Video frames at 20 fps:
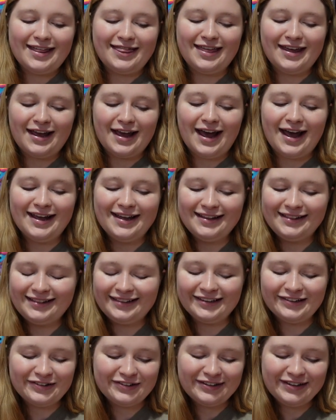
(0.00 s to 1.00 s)
I think I
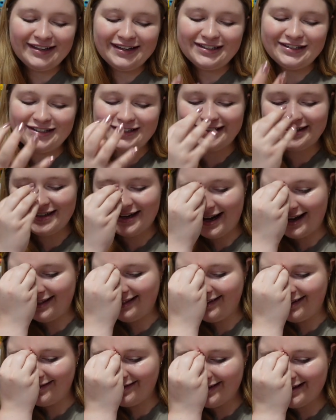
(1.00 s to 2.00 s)
literally just, I
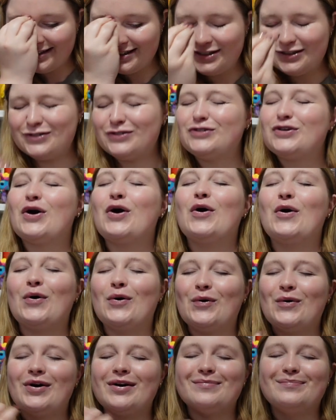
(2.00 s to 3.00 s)
love it
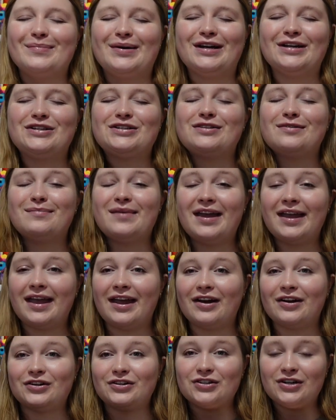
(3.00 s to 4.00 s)
so much. The main
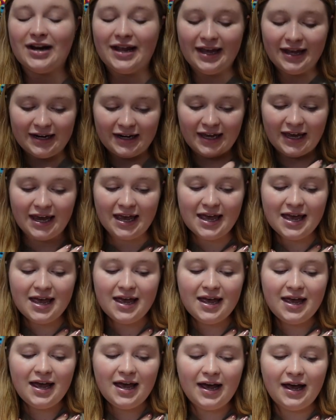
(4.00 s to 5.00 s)
character, Annie,
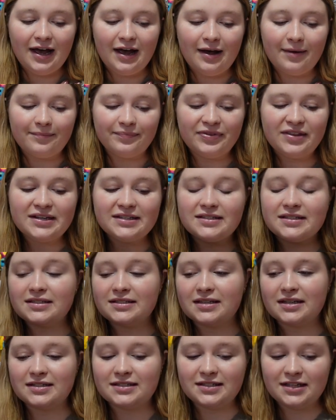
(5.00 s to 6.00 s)
um, this
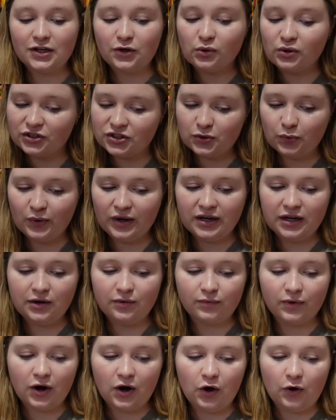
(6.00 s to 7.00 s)
is a sequel to When
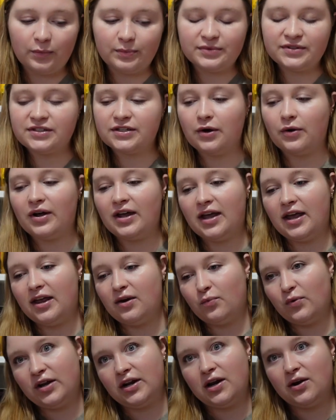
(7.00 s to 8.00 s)
in Rome. So
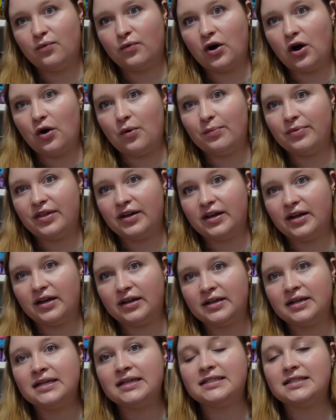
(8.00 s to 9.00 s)
in When in Rome,
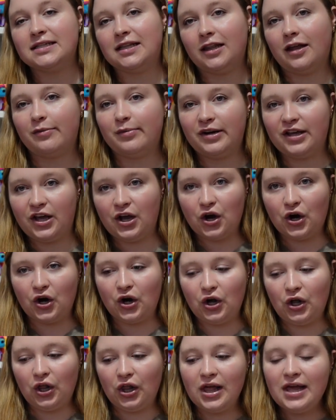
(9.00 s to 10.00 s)
the celebrity
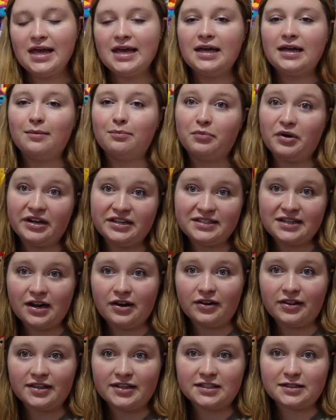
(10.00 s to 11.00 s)
girl breaks
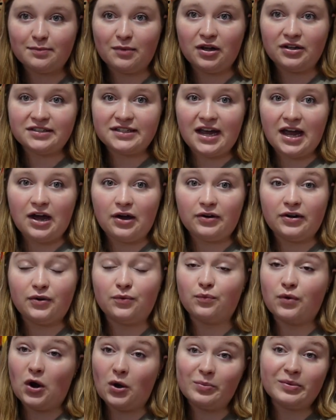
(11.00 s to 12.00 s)
down in this small town
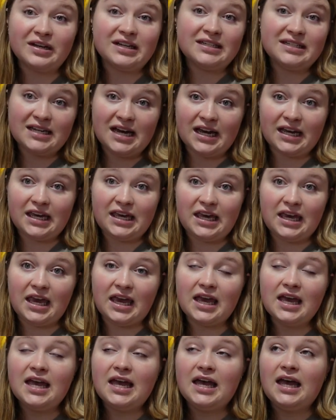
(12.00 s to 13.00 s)
in Rome,
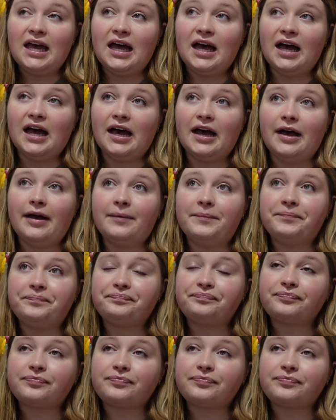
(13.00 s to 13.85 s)
Kentucky, um,